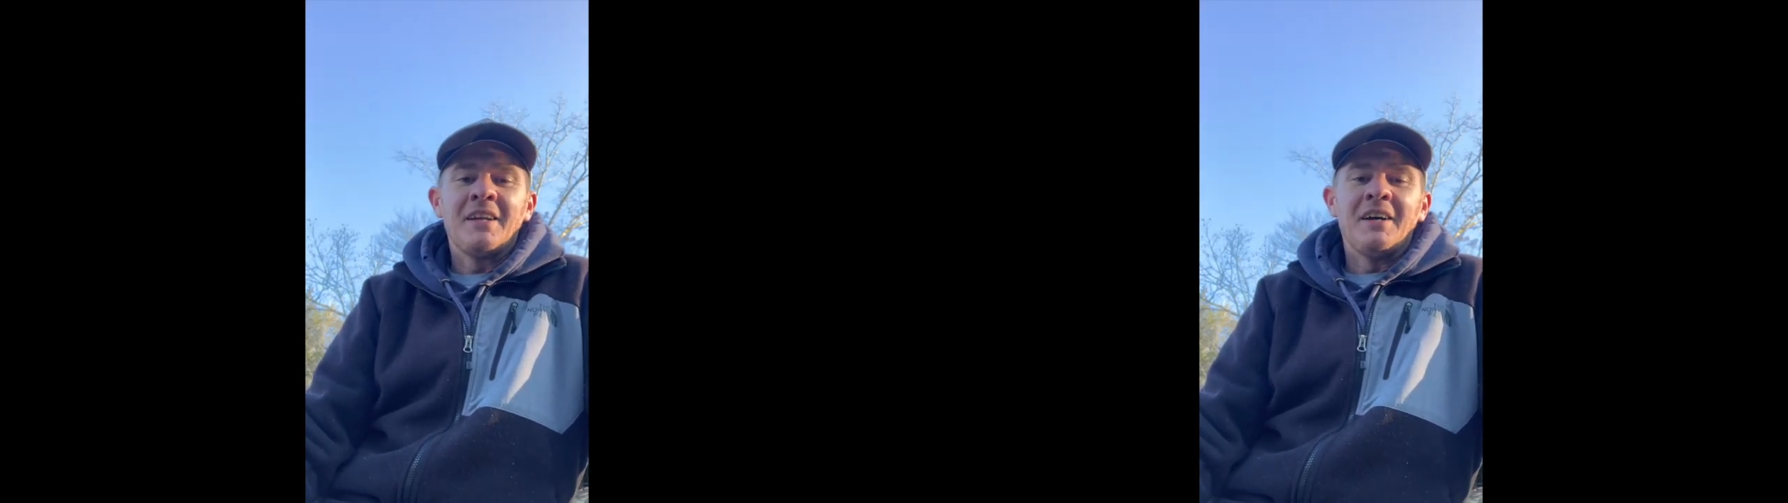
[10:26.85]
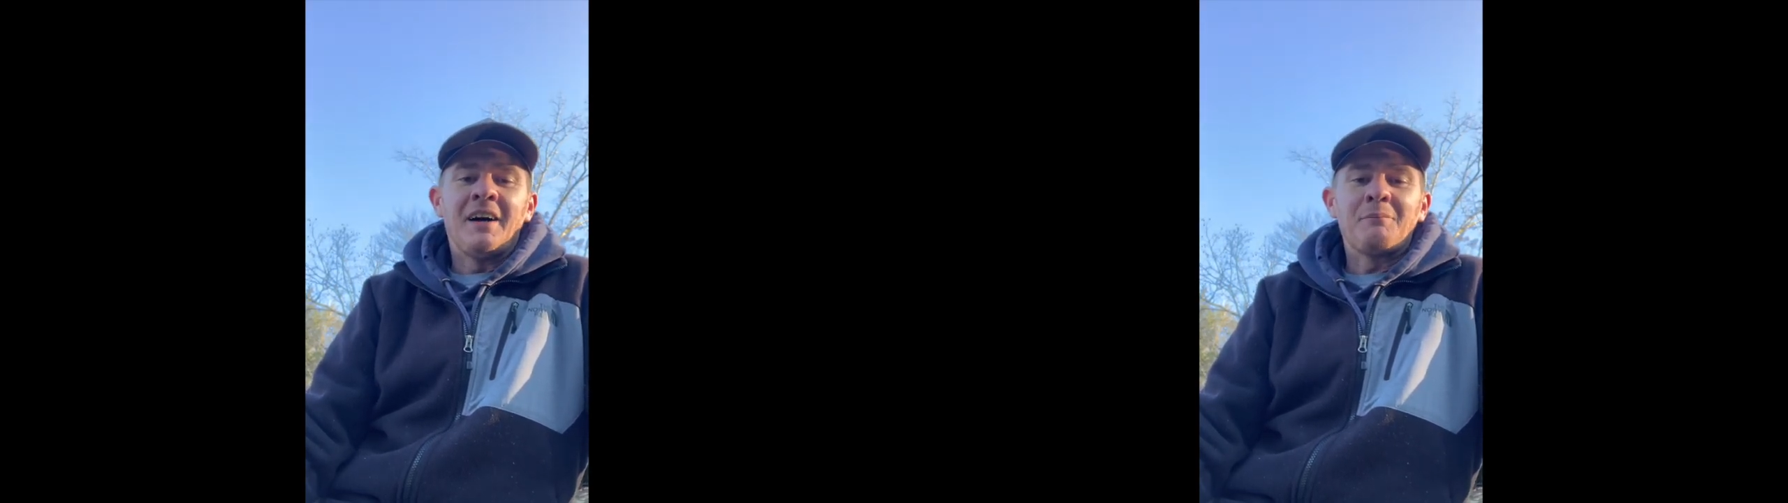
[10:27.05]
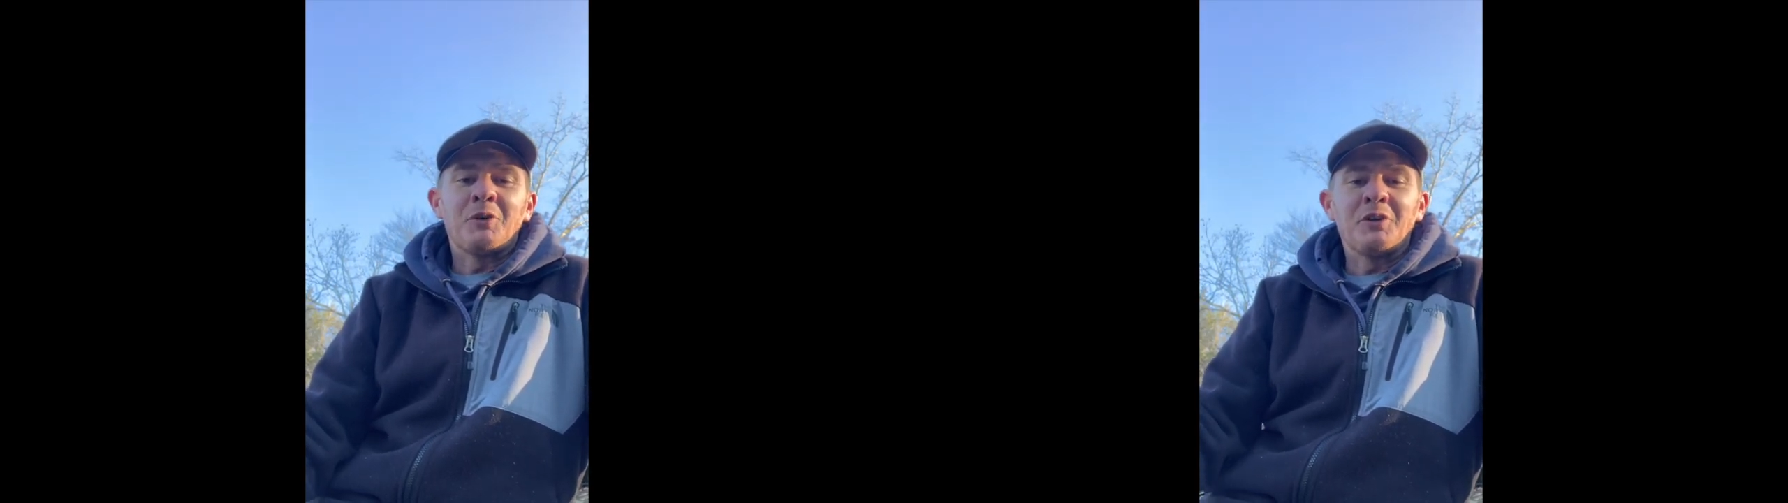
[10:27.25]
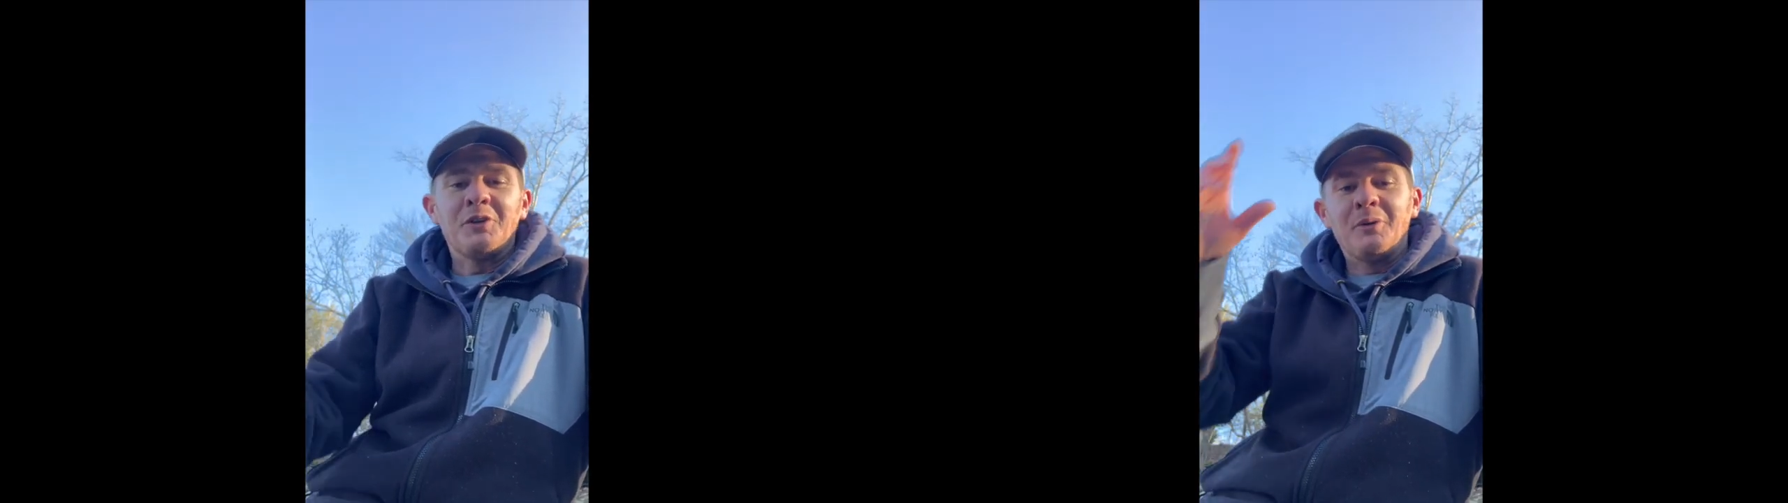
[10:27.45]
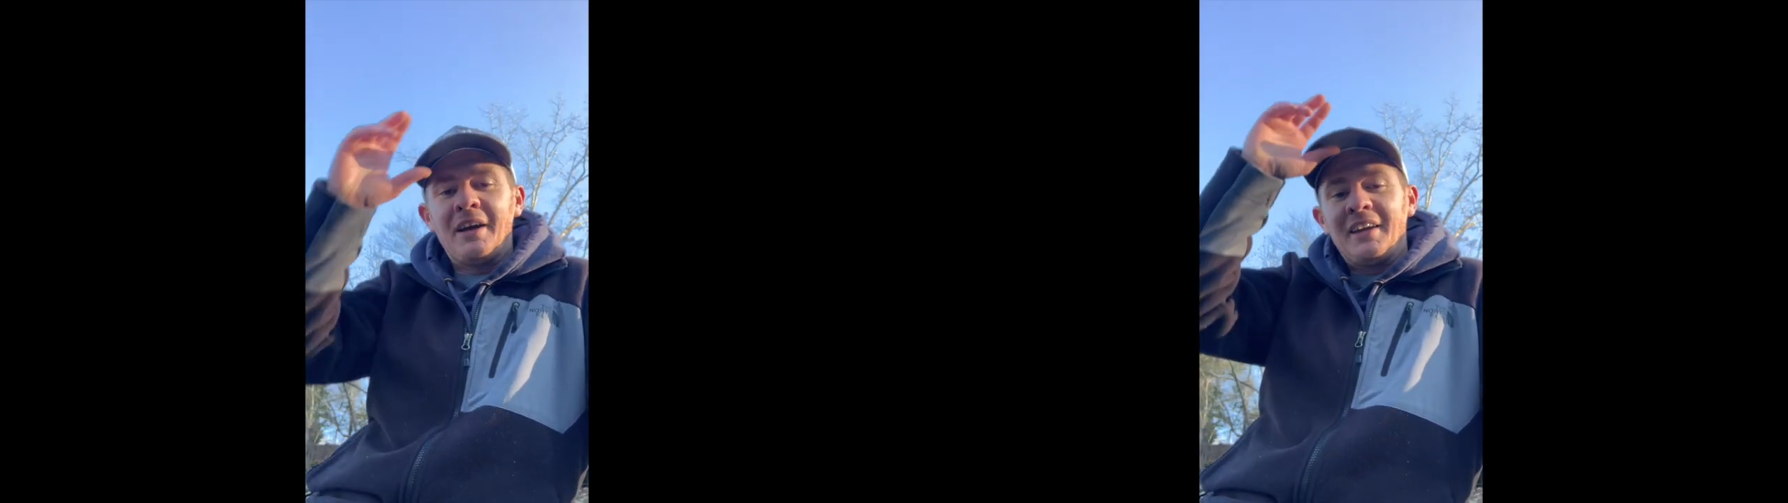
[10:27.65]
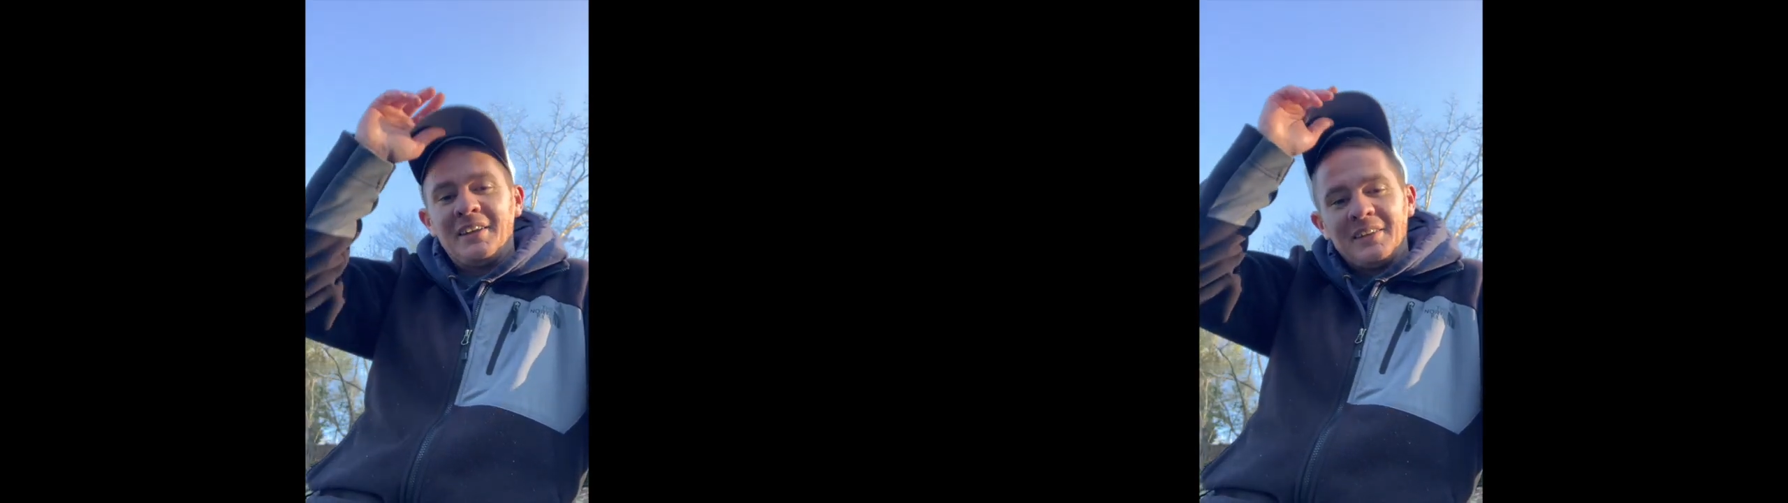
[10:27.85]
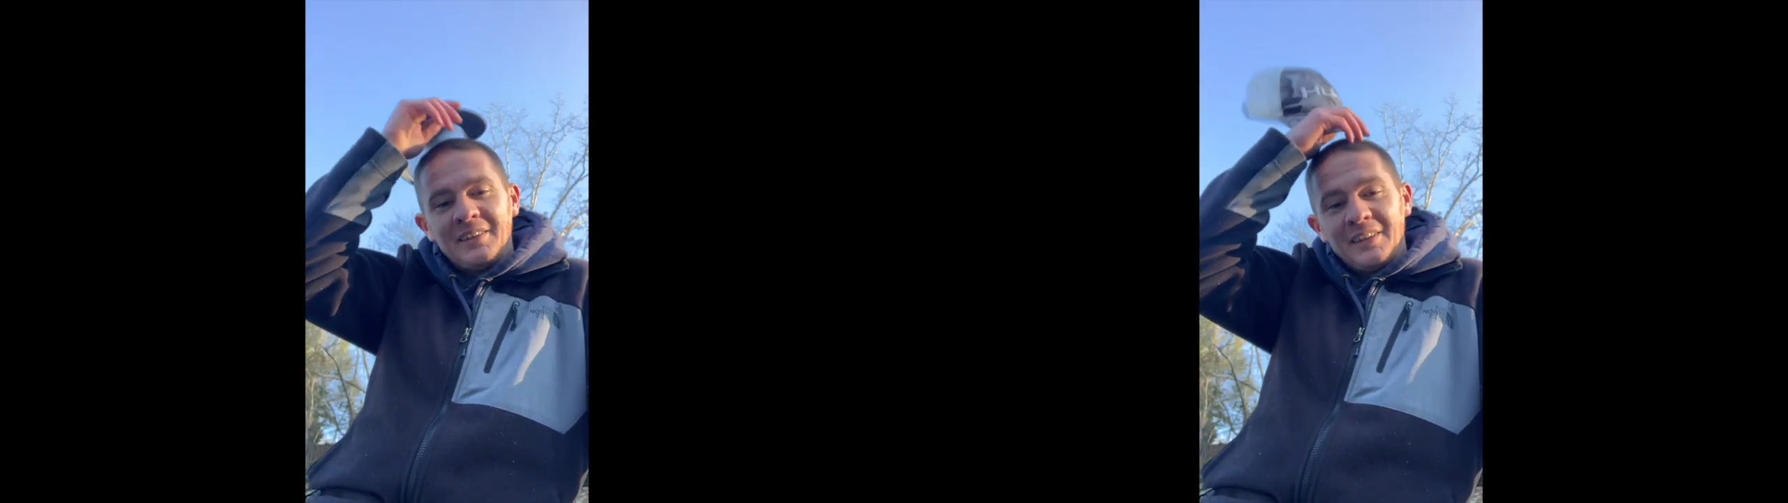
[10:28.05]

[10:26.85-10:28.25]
I'm going to do a